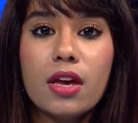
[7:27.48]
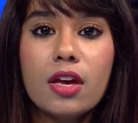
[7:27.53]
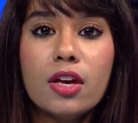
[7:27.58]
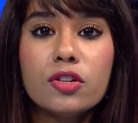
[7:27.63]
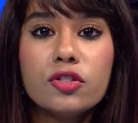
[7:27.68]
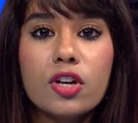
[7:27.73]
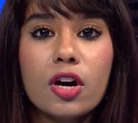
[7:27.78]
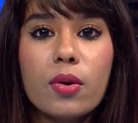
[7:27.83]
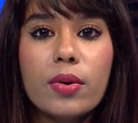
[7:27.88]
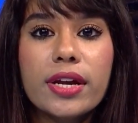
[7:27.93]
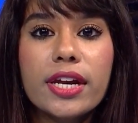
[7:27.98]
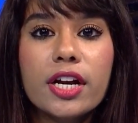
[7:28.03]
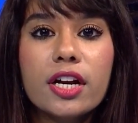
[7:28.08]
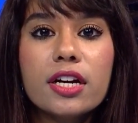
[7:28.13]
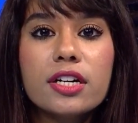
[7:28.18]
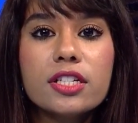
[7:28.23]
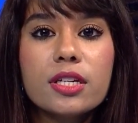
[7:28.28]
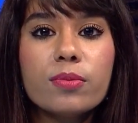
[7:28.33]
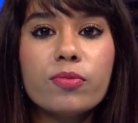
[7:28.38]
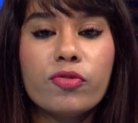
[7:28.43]
So here
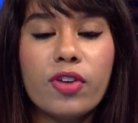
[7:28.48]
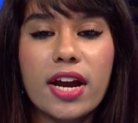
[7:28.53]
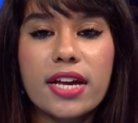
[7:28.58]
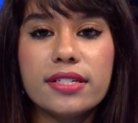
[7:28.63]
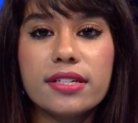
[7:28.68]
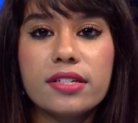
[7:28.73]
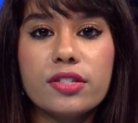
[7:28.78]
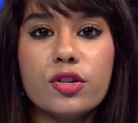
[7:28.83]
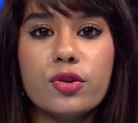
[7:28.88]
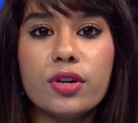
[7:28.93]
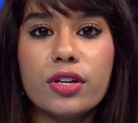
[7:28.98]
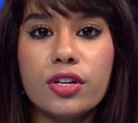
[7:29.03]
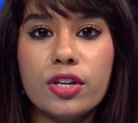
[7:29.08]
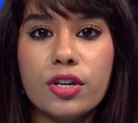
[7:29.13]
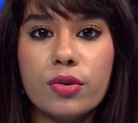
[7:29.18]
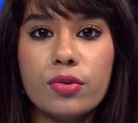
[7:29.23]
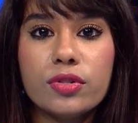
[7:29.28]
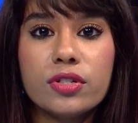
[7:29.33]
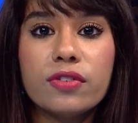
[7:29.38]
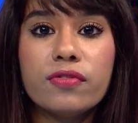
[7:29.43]
are some phrases you can
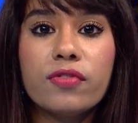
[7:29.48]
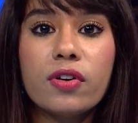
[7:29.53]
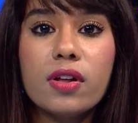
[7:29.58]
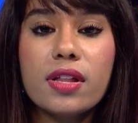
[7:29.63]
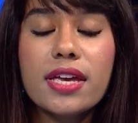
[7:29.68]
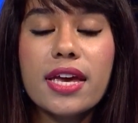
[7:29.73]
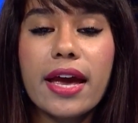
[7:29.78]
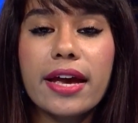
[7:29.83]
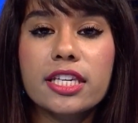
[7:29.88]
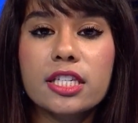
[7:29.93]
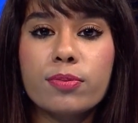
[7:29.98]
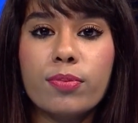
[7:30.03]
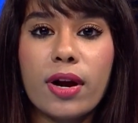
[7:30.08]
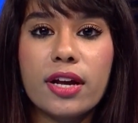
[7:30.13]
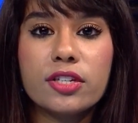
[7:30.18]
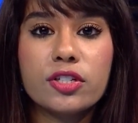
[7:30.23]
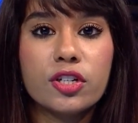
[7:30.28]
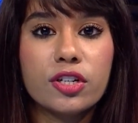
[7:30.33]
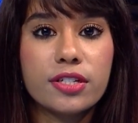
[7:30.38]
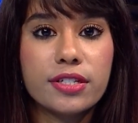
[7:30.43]
use to fully
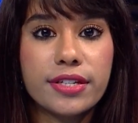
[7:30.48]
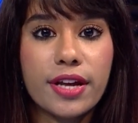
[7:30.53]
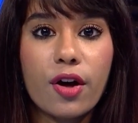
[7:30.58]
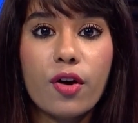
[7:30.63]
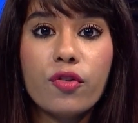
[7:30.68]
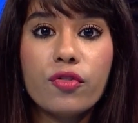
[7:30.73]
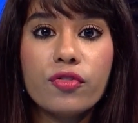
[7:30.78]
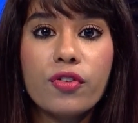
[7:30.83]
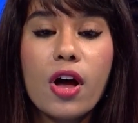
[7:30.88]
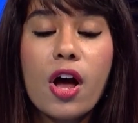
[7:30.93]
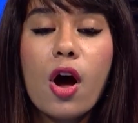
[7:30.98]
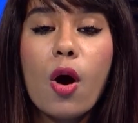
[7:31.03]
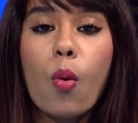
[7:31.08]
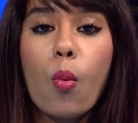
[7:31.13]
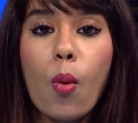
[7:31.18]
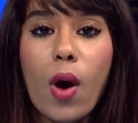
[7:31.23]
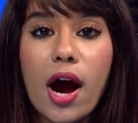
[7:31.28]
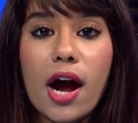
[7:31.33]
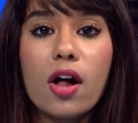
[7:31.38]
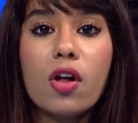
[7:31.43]
express yourself
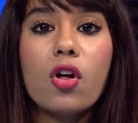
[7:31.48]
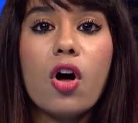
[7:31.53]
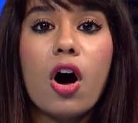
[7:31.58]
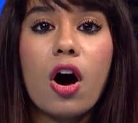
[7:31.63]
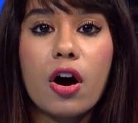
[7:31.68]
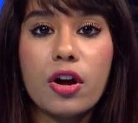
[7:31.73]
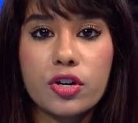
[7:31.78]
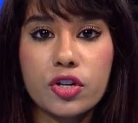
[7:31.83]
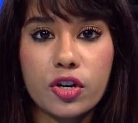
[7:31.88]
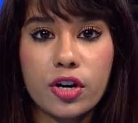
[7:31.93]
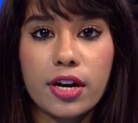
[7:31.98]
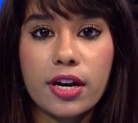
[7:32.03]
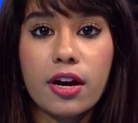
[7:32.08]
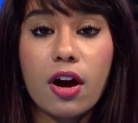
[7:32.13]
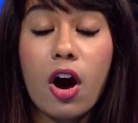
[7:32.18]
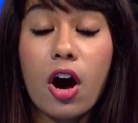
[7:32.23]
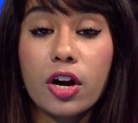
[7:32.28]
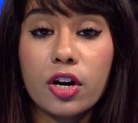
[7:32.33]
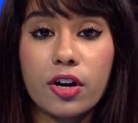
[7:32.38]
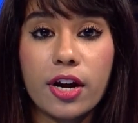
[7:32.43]
while
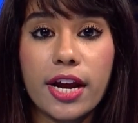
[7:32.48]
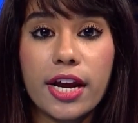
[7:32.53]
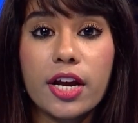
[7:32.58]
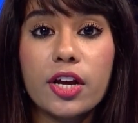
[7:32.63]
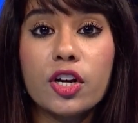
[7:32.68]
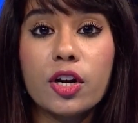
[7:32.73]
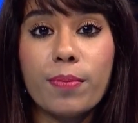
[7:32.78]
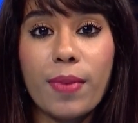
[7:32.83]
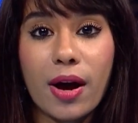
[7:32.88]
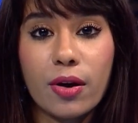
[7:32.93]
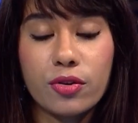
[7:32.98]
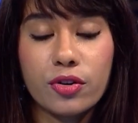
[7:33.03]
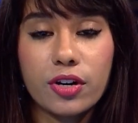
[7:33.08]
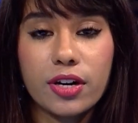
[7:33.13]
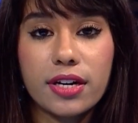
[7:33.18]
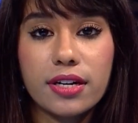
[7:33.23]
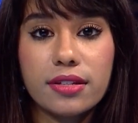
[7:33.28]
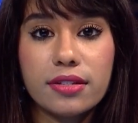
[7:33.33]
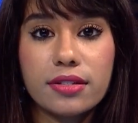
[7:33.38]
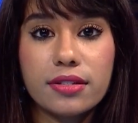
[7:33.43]
honoring your
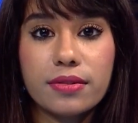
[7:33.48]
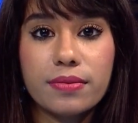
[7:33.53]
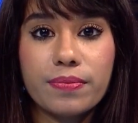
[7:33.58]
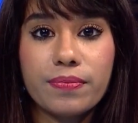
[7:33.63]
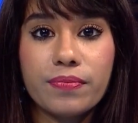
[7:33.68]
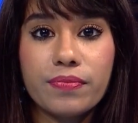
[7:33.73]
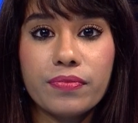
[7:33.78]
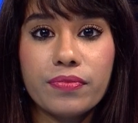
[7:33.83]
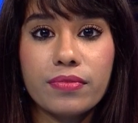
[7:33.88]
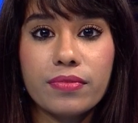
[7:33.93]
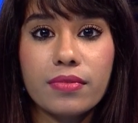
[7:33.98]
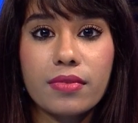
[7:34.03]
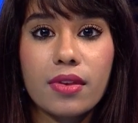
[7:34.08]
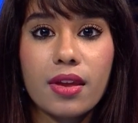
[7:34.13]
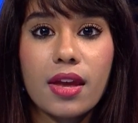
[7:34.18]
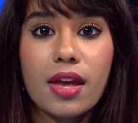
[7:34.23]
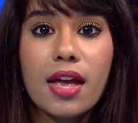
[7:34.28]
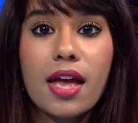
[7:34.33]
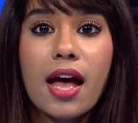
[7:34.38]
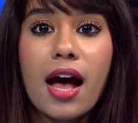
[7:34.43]
boundaries.
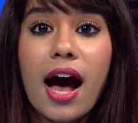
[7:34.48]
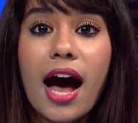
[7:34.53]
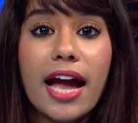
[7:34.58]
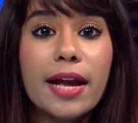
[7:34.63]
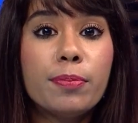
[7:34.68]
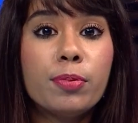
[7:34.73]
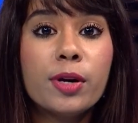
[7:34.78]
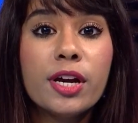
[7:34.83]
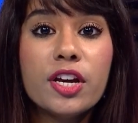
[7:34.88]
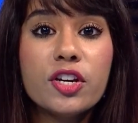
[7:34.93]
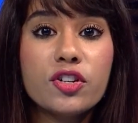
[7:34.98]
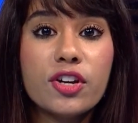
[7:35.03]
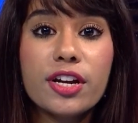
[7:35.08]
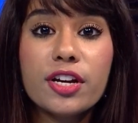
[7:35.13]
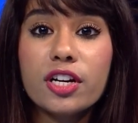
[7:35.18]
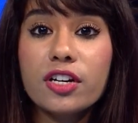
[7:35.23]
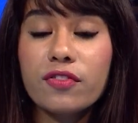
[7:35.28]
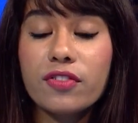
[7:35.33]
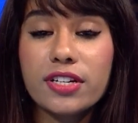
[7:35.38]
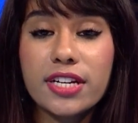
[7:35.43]
I appreciate your
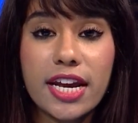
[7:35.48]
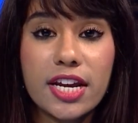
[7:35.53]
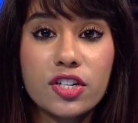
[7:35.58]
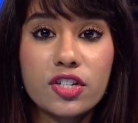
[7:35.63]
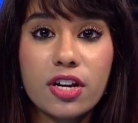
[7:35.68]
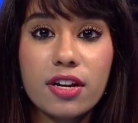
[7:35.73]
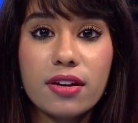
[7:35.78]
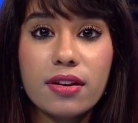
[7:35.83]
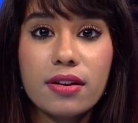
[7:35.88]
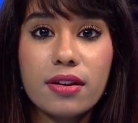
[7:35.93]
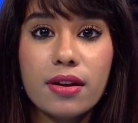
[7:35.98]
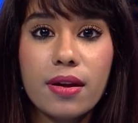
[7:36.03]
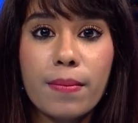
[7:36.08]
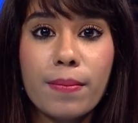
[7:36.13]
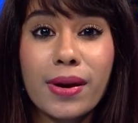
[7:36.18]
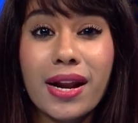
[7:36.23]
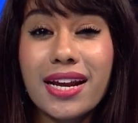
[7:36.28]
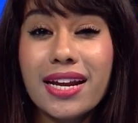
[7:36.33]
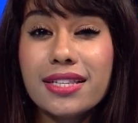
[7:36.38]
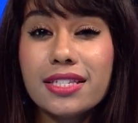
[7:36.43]
invitation,
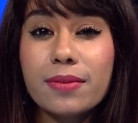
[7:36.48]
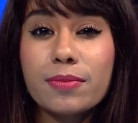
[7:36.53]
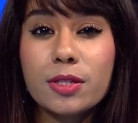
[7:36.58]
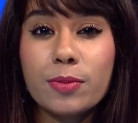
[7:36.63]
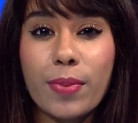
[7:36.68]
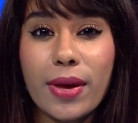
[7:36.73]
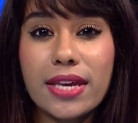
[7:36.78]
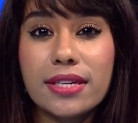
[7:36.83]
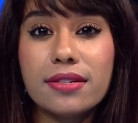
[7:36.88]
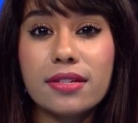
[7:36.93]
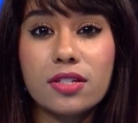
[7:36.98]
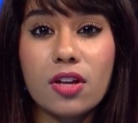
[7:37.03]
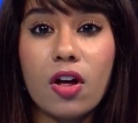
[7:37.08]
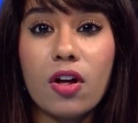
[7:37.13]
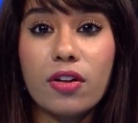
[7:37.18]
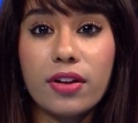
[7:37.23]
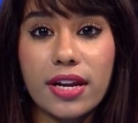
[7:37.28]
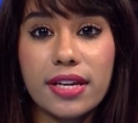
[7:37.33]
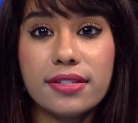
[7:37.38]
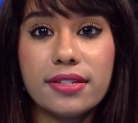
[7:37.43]
but I need some space this
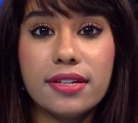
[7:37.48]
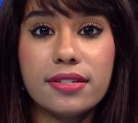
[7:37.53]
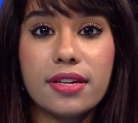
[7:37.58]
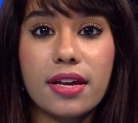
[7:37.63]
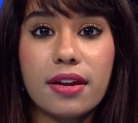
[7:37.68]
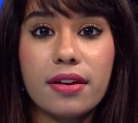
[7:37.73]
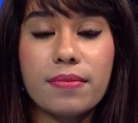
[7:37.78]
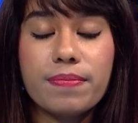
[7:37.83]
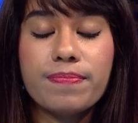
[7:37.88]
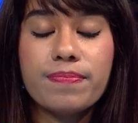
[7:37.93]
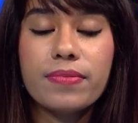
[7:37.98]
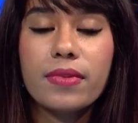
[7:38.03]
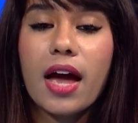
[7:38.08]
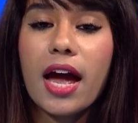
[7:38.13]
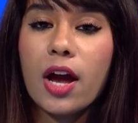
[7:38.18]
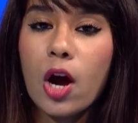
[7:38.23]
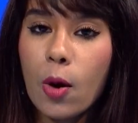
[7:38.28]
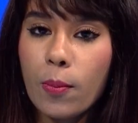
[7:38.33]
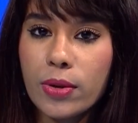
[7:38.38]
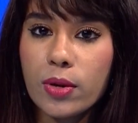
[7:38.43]
holiday season. I
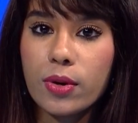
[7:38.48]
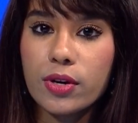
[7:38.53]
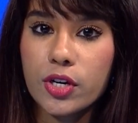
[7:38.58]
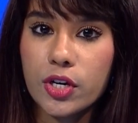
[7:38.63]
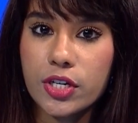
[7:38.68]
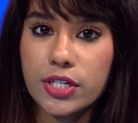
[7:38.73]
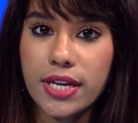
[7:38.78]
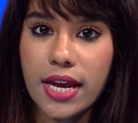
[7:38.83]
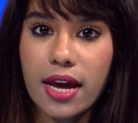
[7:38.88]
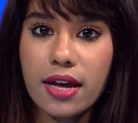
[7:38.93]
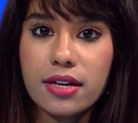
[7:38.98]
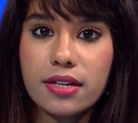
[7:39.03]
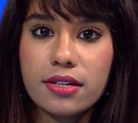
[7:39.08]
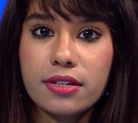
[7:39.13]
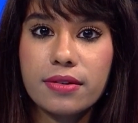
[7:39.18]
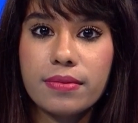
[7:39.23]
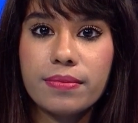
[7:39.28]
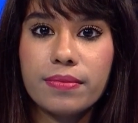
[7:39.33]
hope you understand.